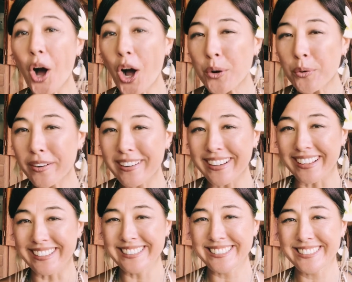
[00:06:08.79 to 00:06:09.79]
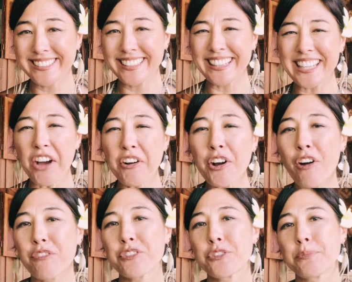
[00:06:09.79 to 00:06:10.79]
awkwardness, in the
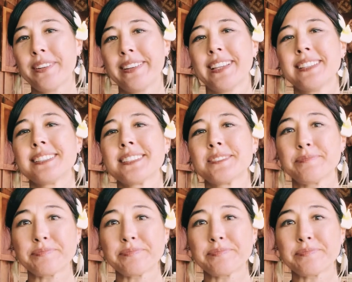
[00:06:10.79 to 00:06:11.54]
uncomfortableness,